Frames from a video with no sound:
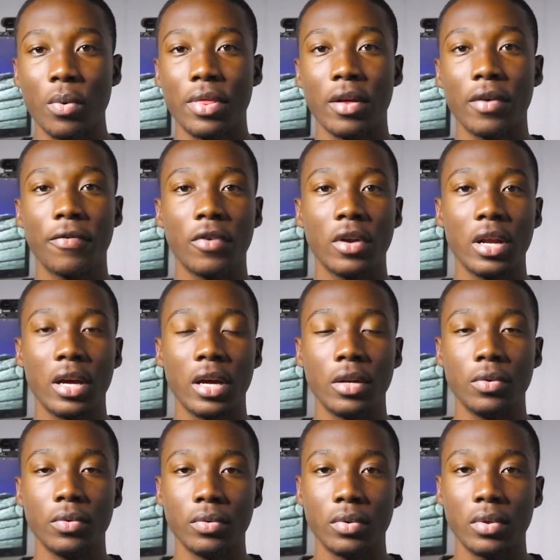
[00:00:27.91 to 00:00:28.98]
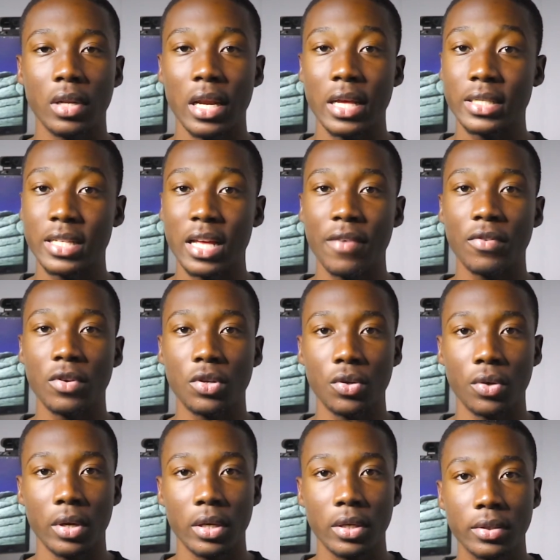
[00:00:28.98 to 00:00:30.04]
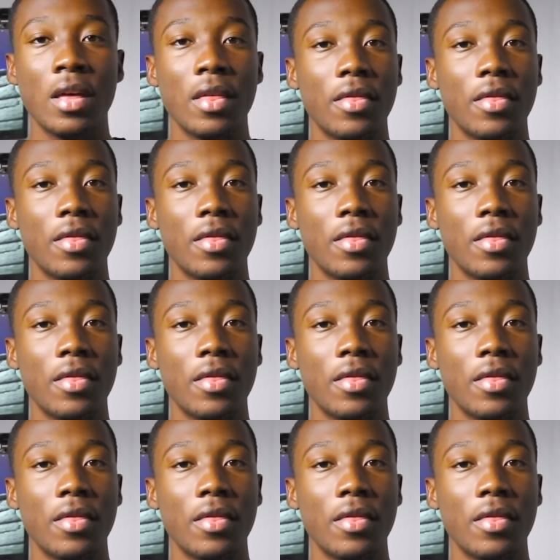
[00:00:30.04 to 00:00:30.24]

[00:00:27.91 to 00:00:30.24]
Without further ado, let's dive into it.